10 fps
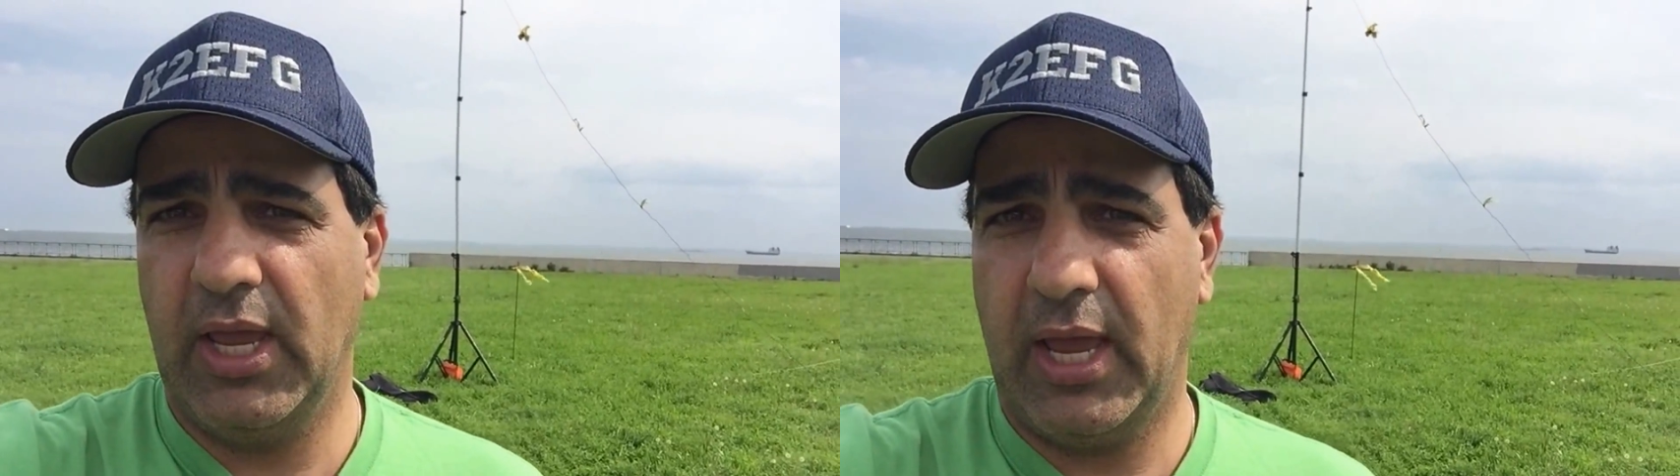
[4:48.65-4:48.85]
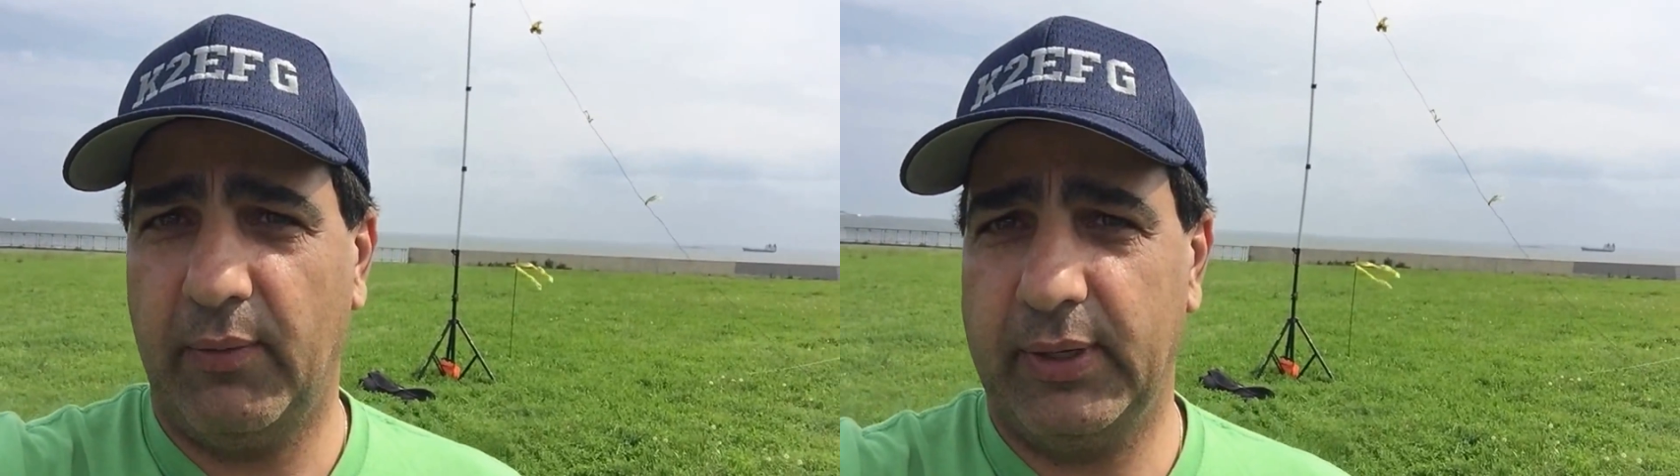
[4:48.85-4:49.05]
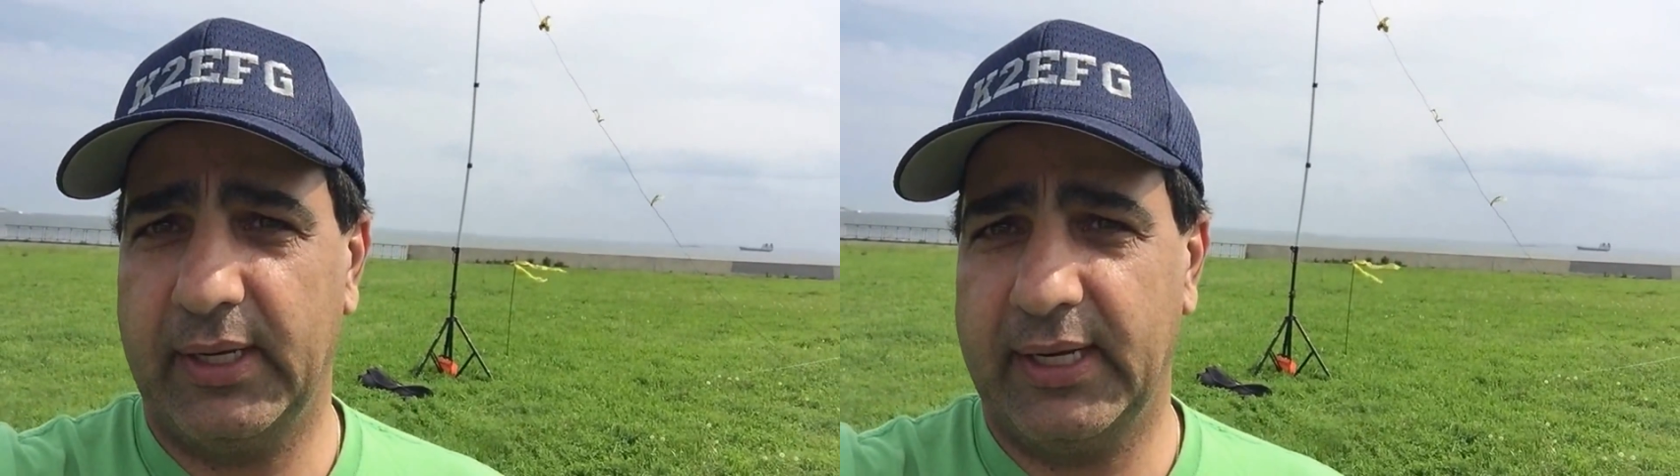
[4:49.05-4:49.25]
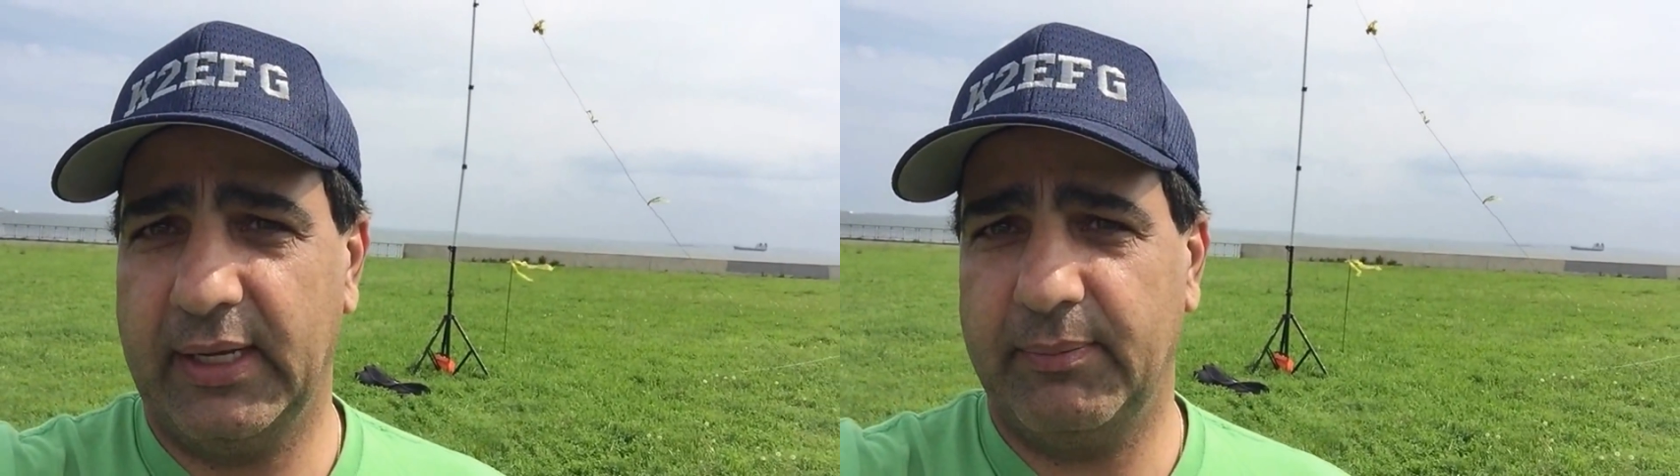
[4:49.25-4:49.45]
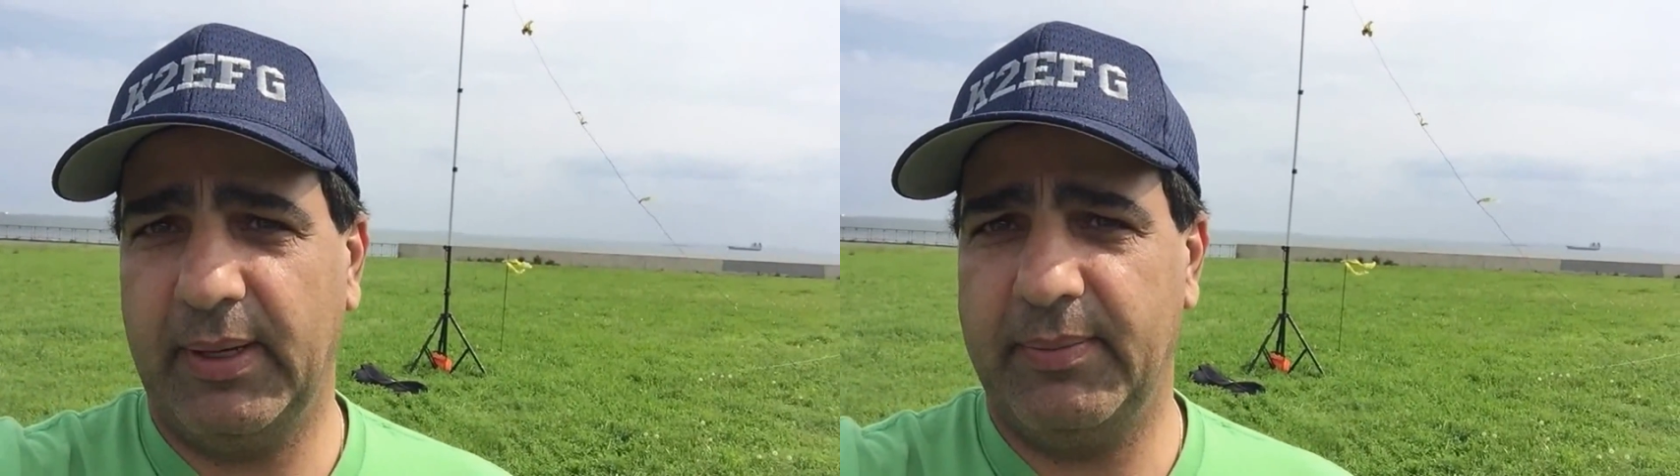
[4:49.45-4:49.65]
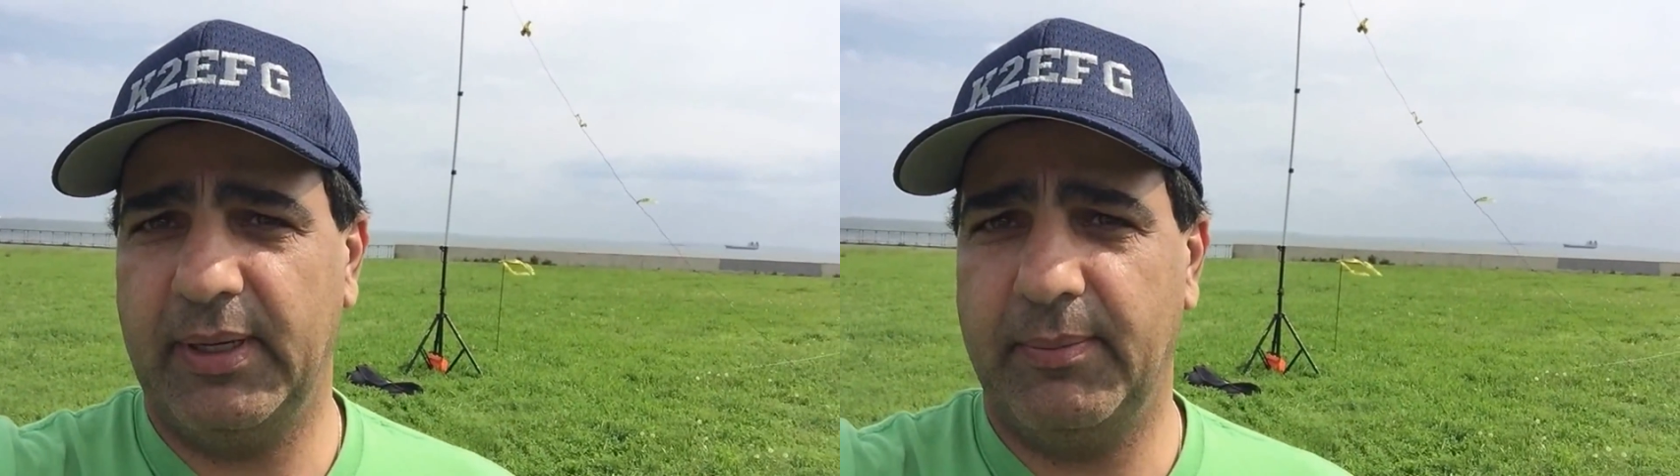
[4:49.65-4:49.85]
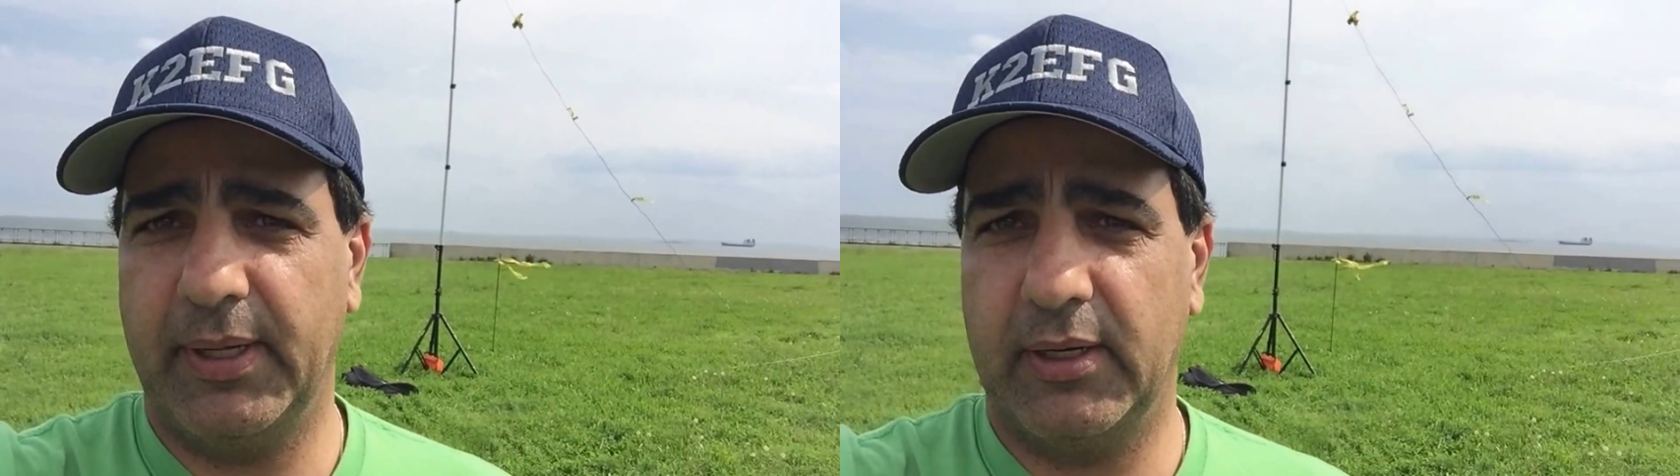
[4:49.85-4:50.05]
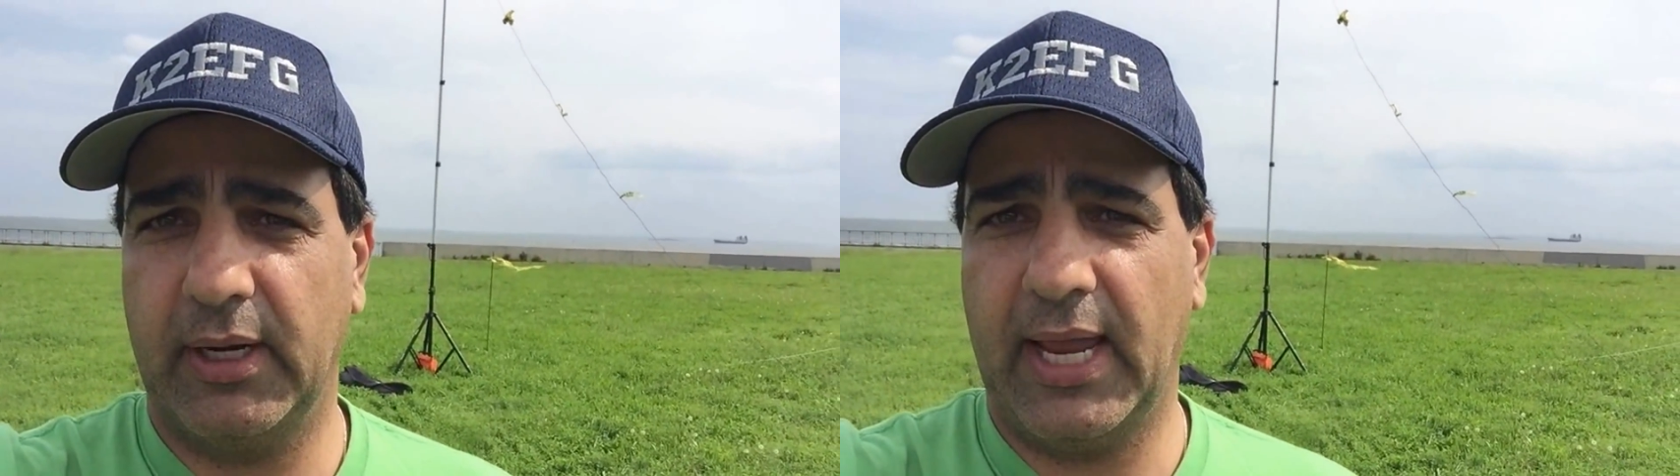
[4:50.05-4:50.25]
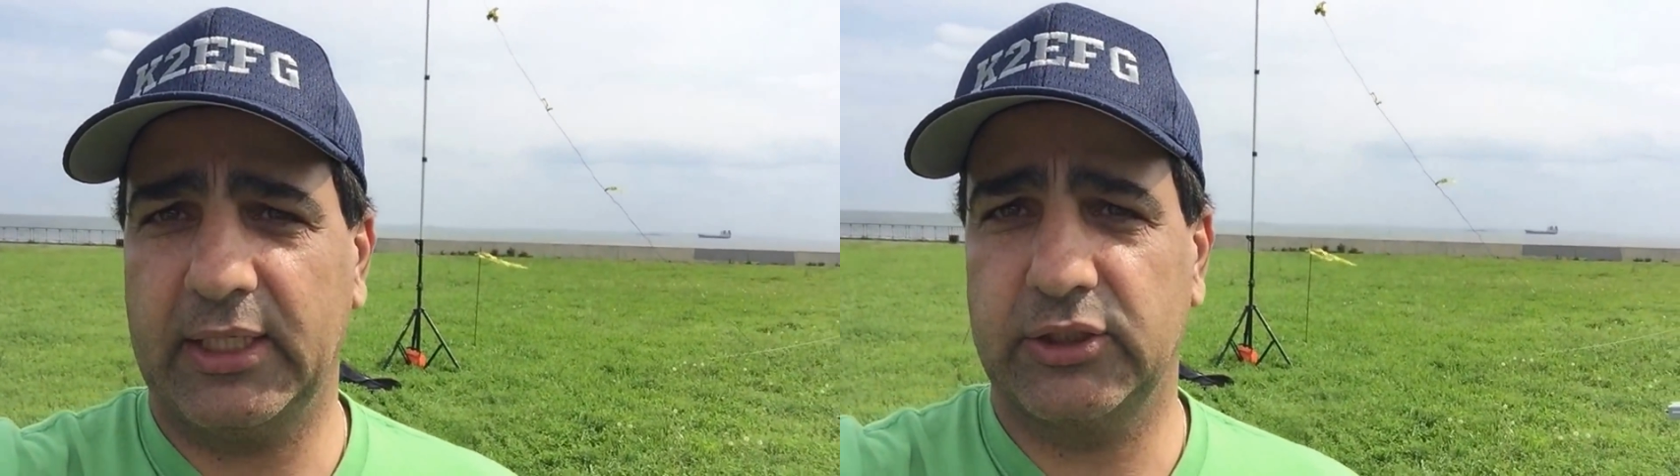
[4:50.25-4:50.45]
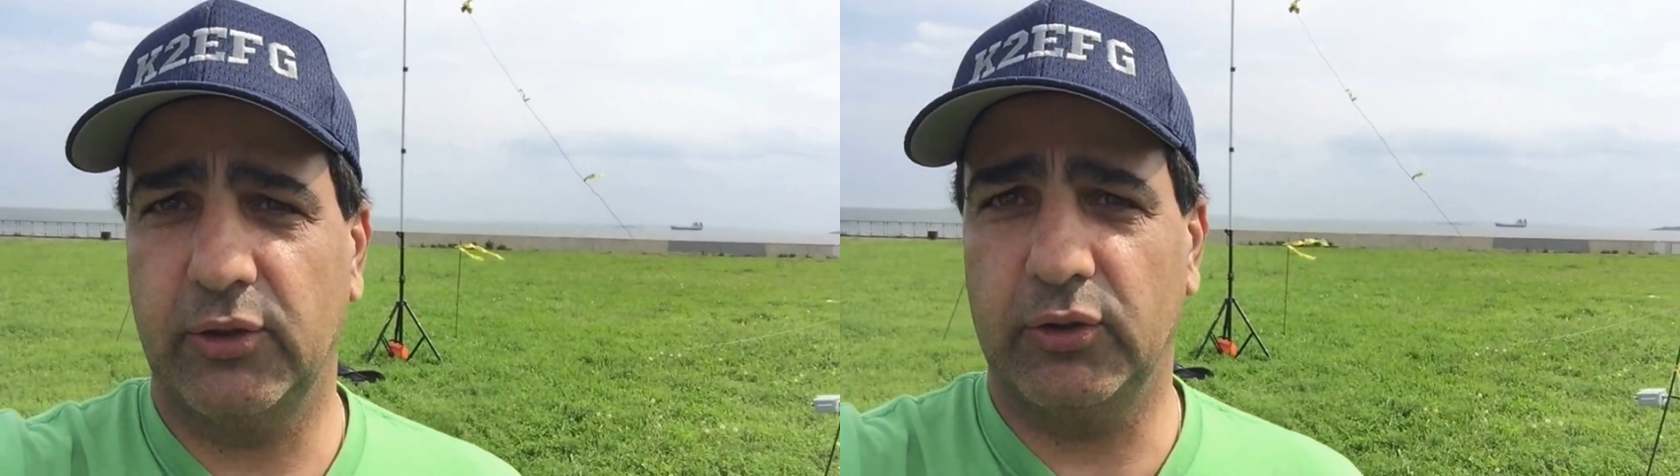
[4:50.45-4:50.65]
and we can get maybe a better
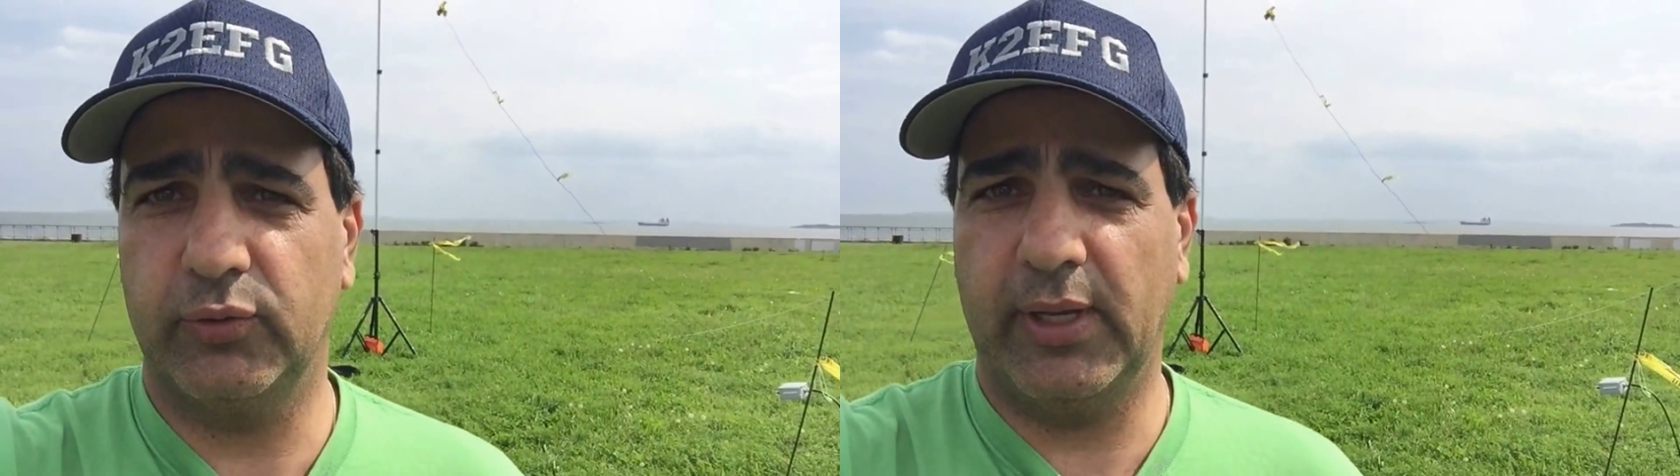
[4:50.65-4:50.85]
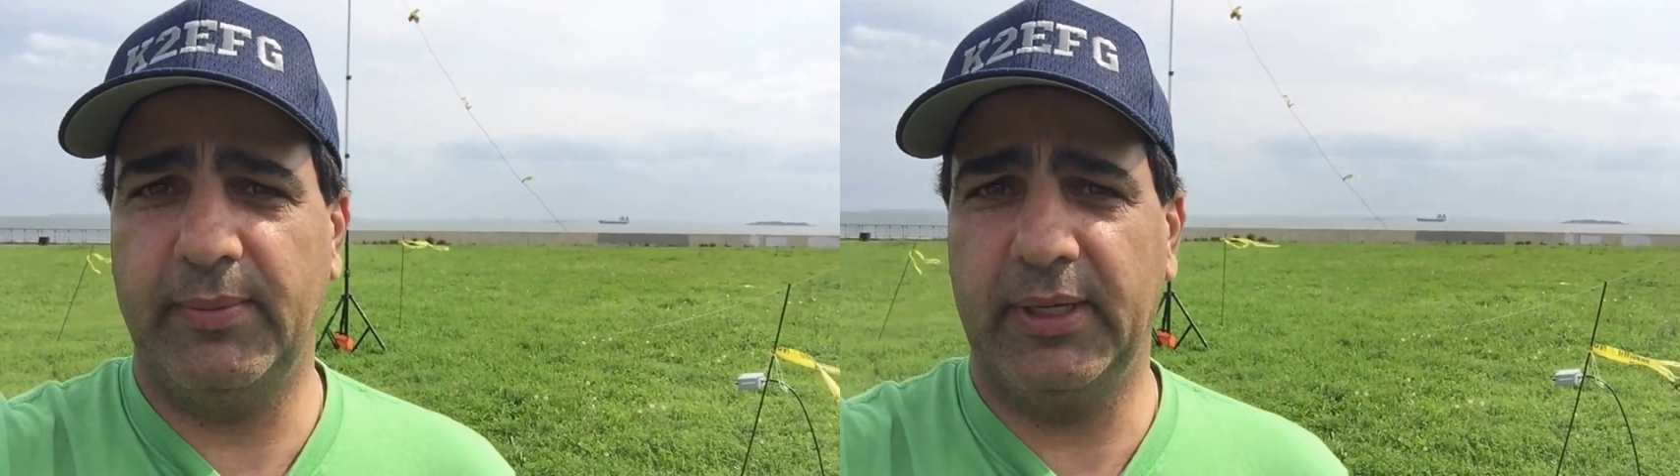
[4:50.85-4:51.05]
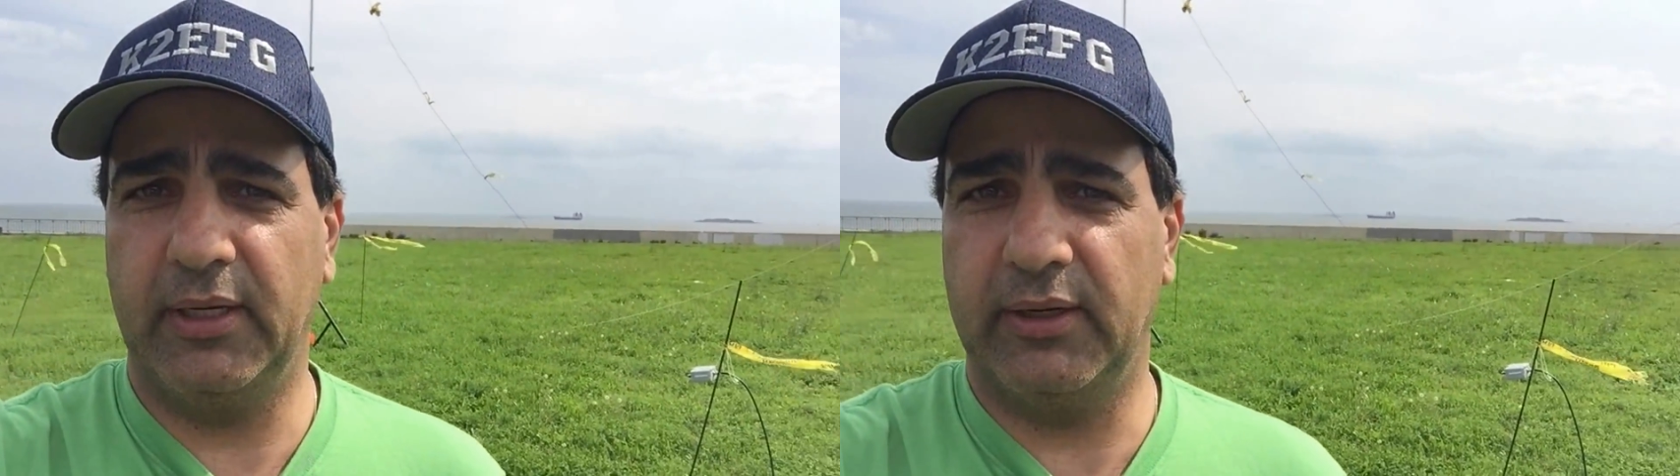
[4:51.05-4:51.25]
action on 20 meter.